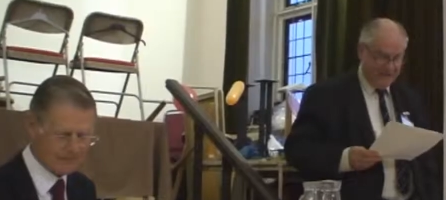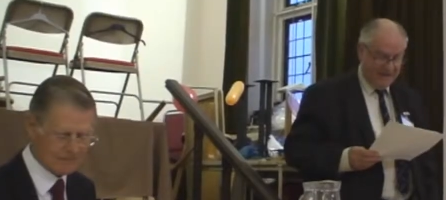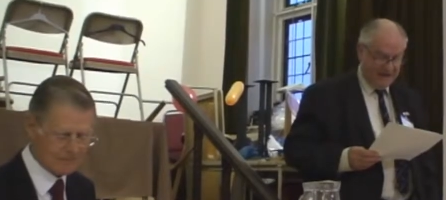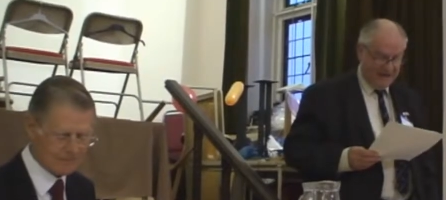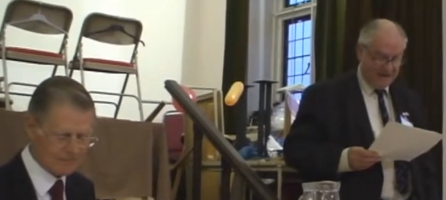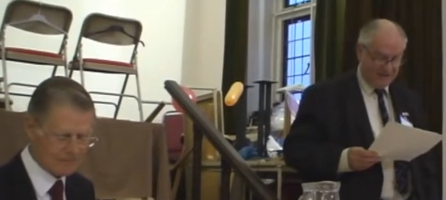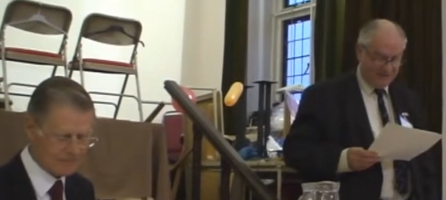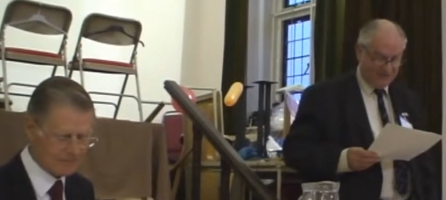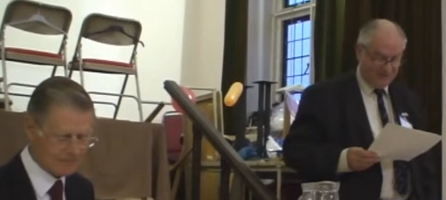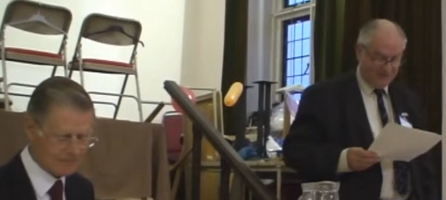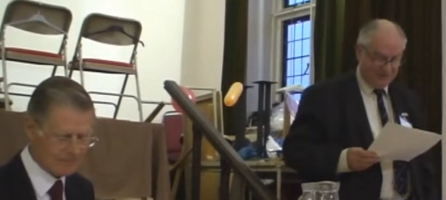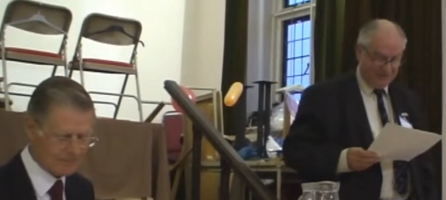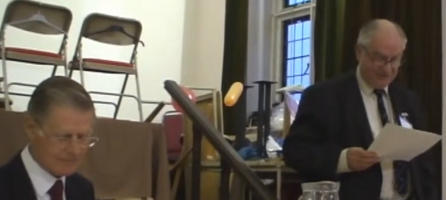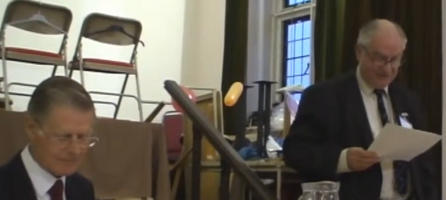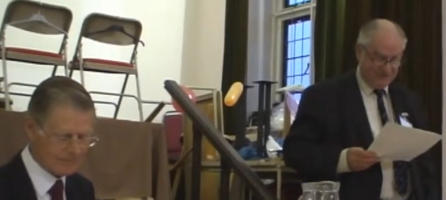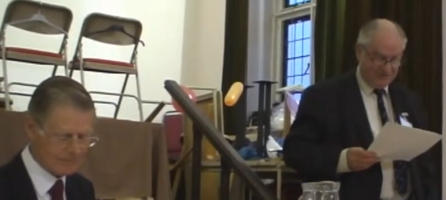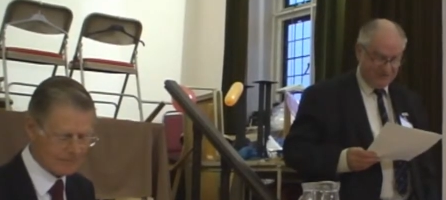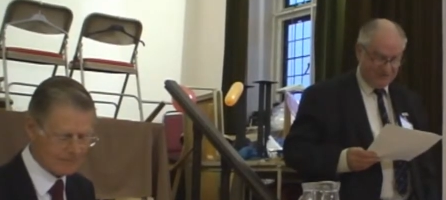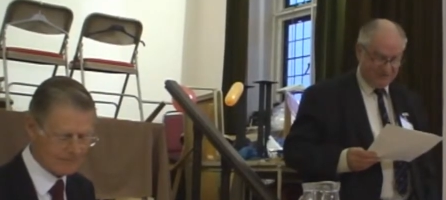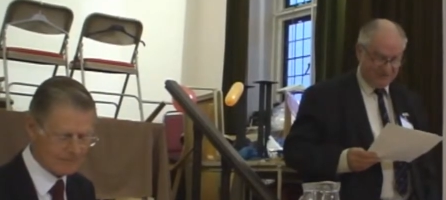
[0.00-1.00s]
Speaker 1: I should, for
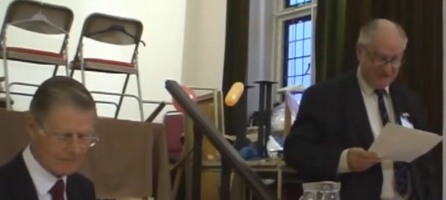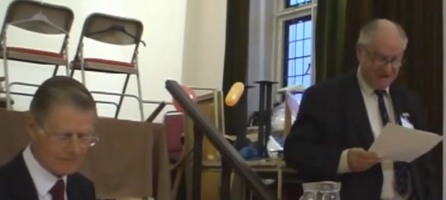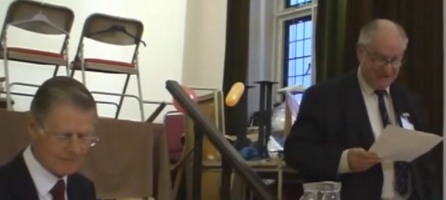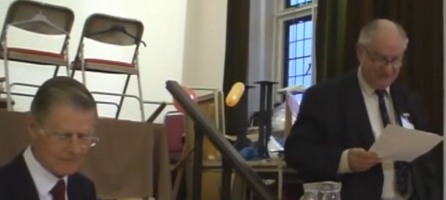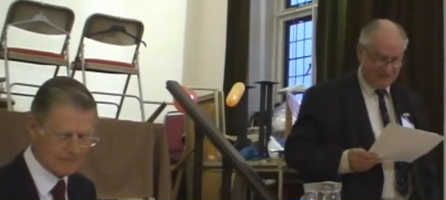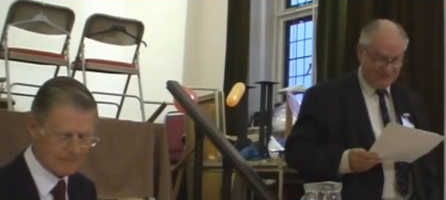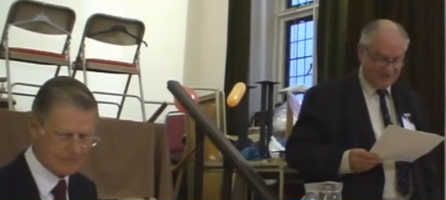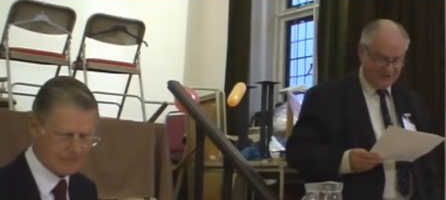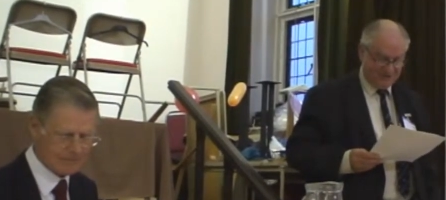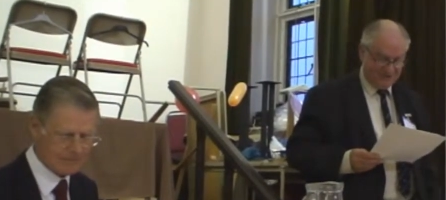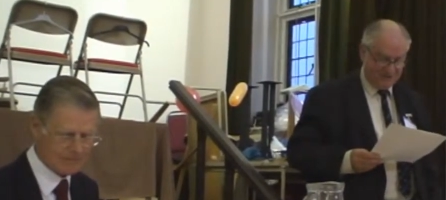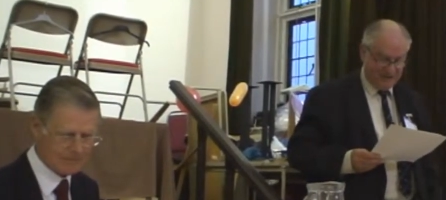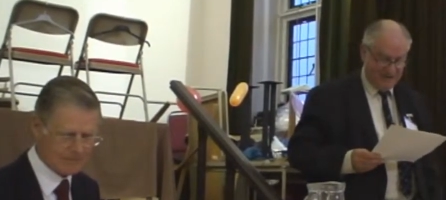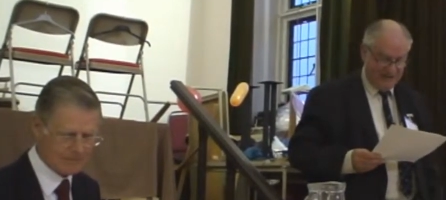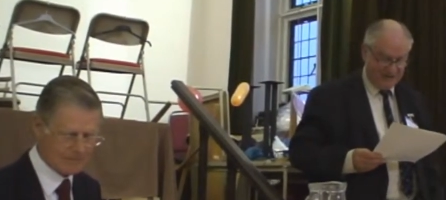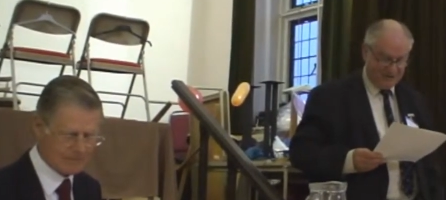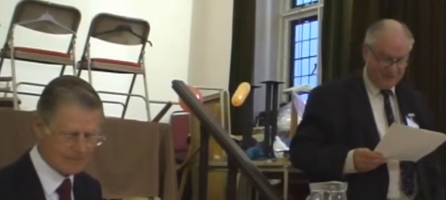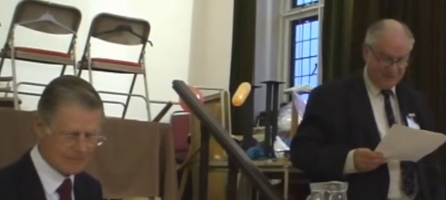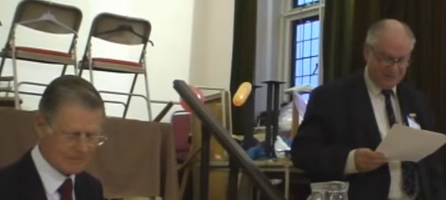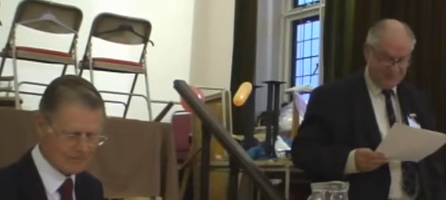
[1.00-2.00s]
the first time since we
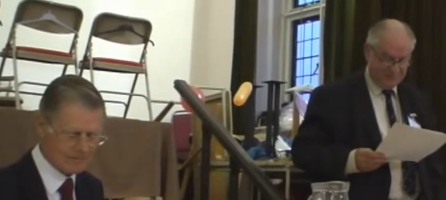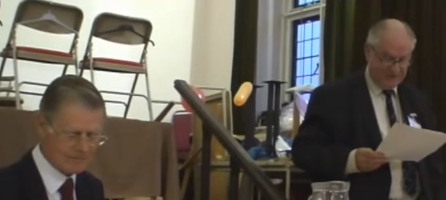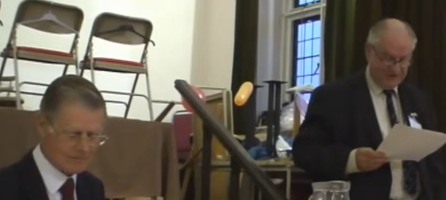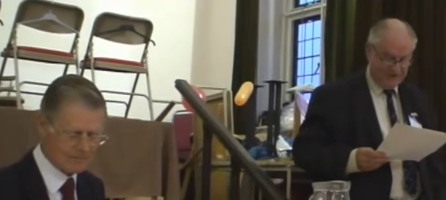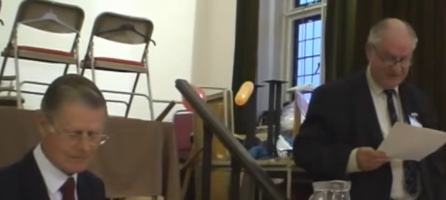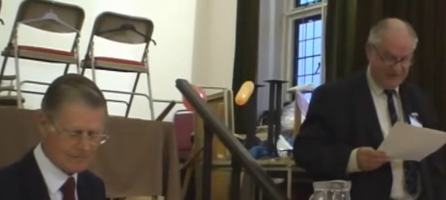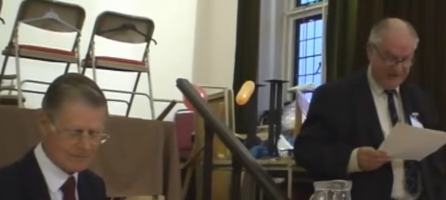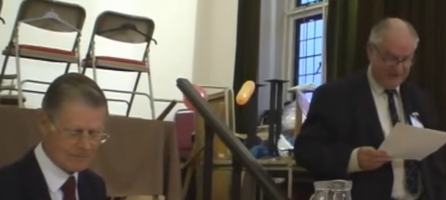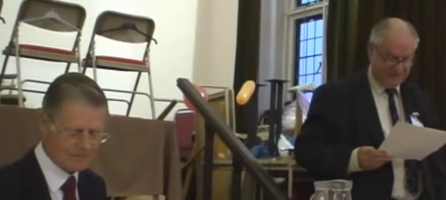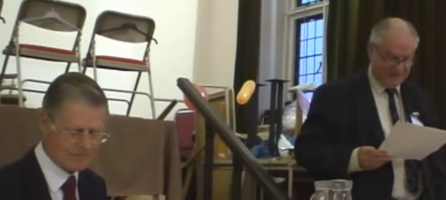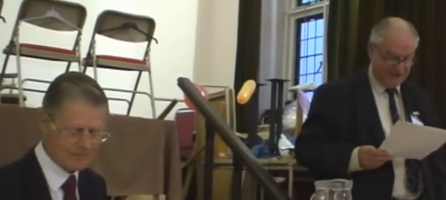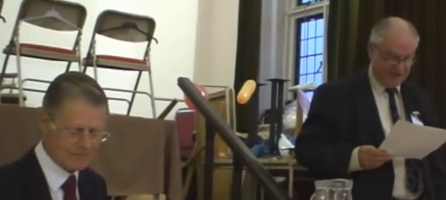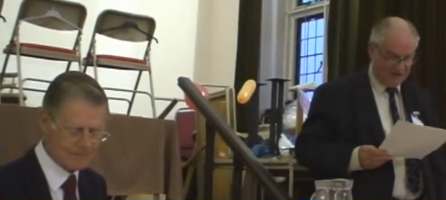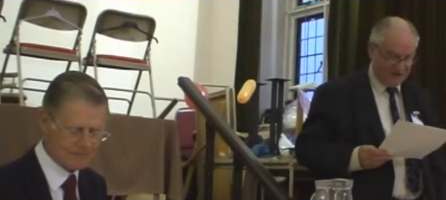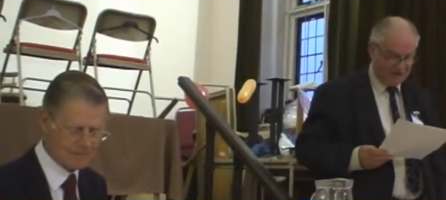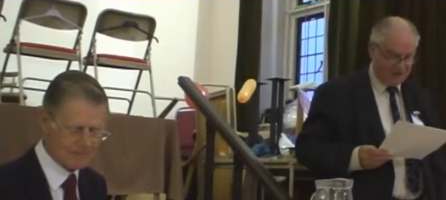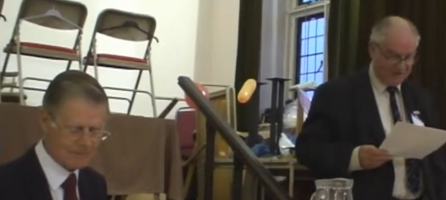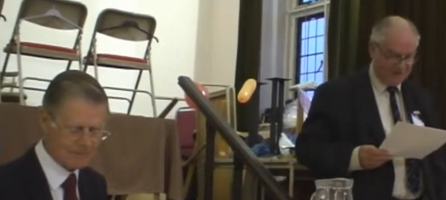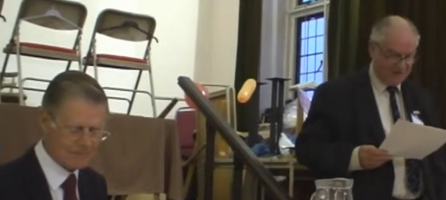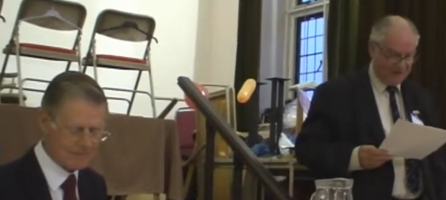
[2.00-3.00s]
had to obtain
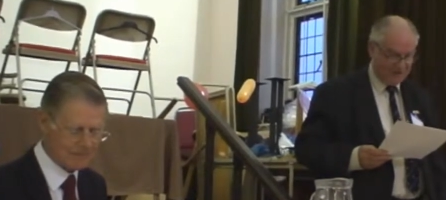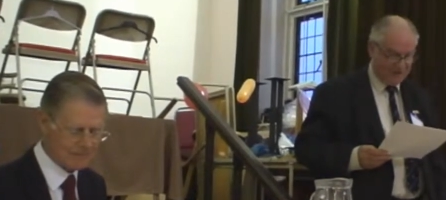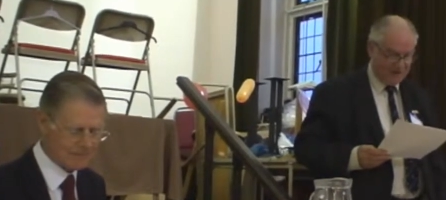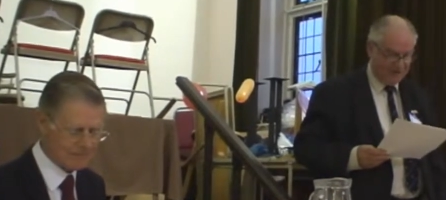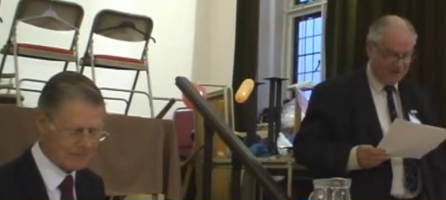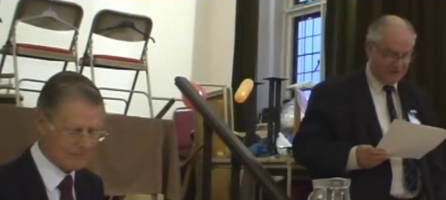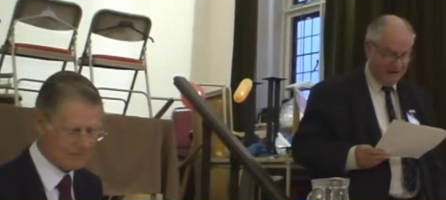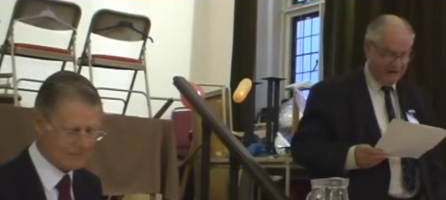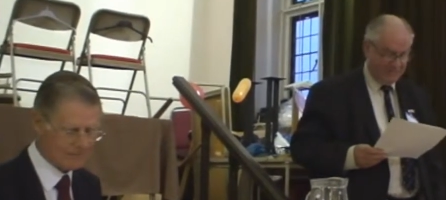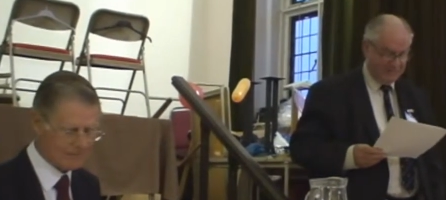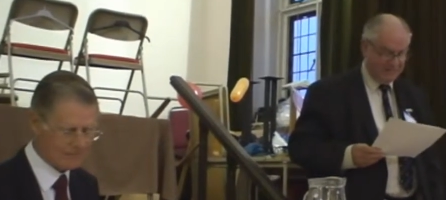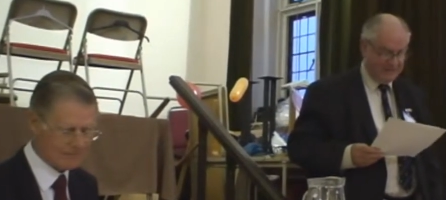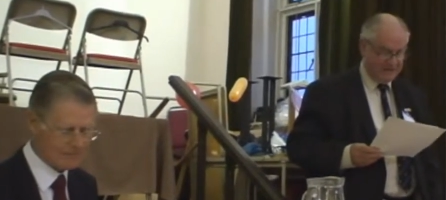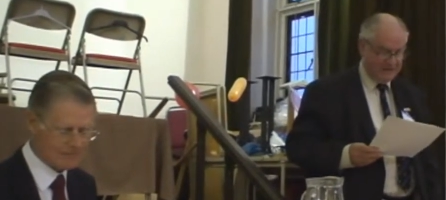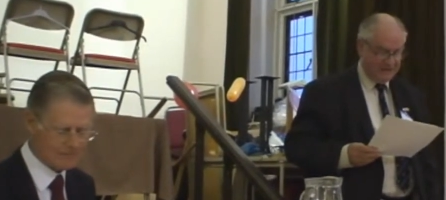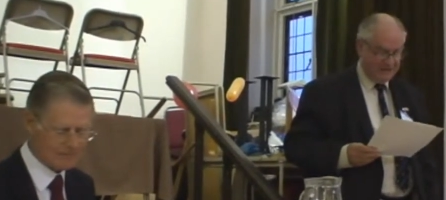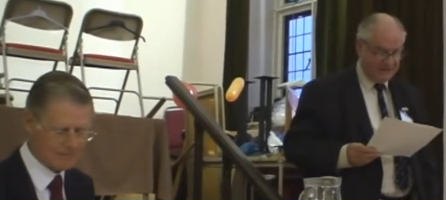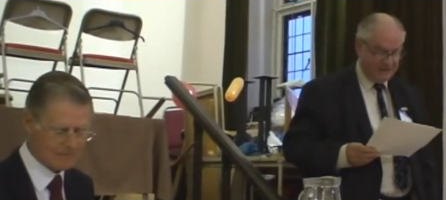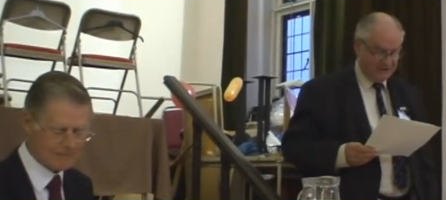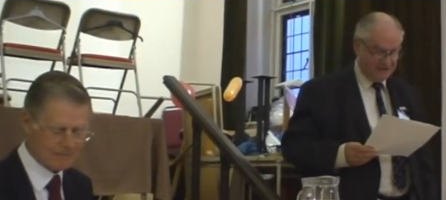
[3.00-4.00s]
adverts for the programme
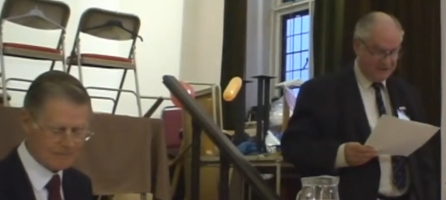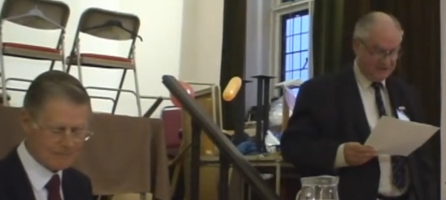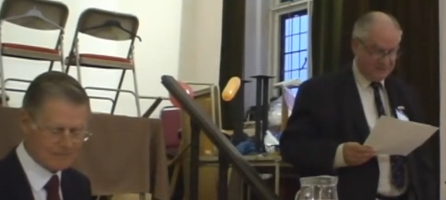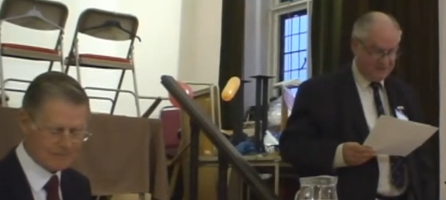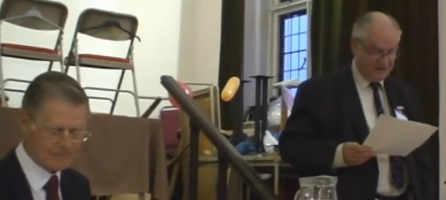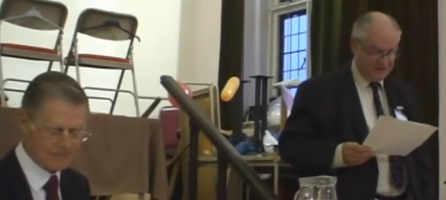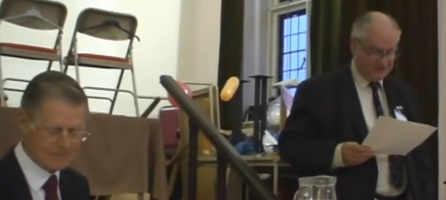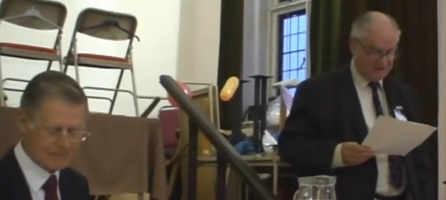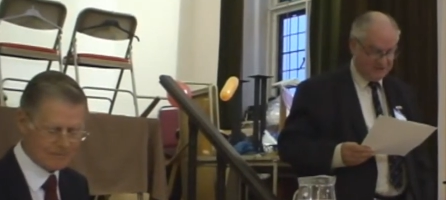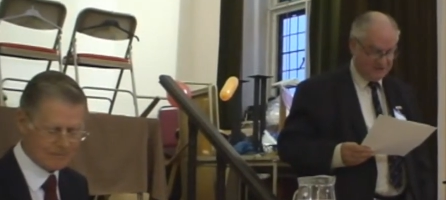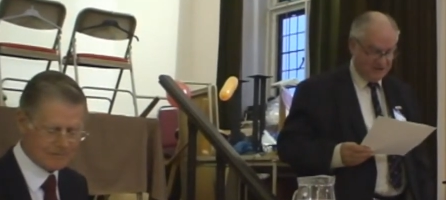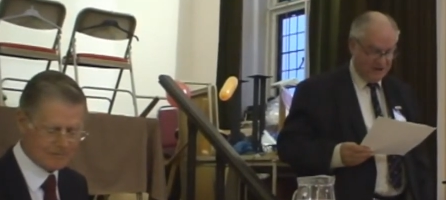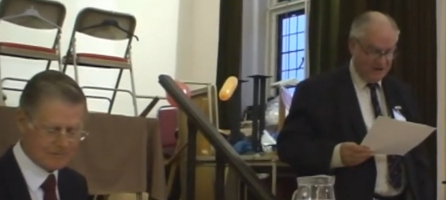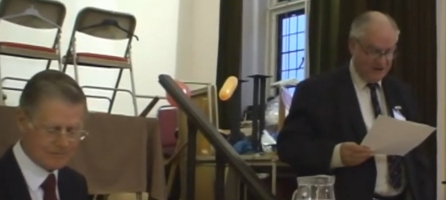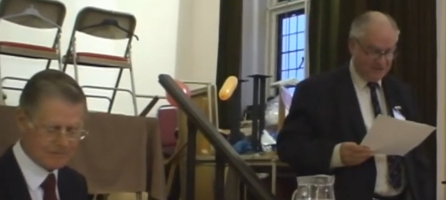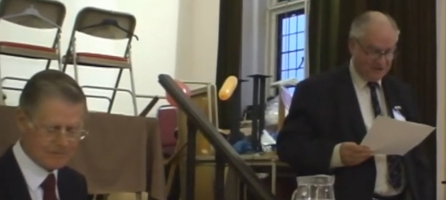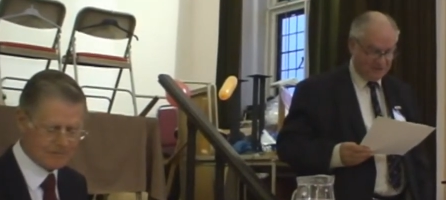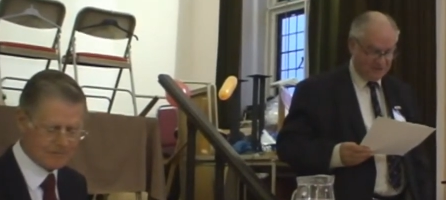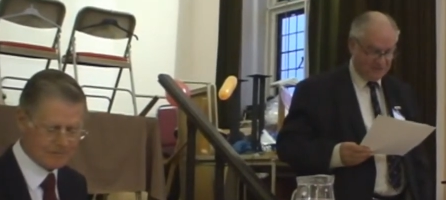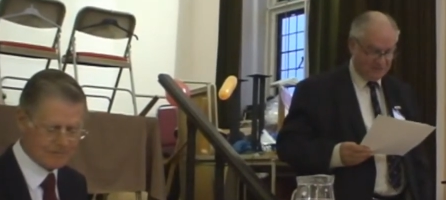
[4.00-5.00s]
in its present
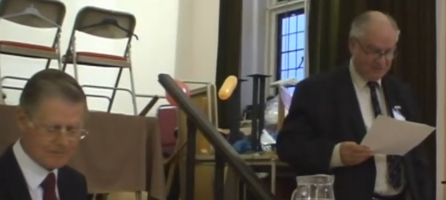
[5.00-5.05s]
size,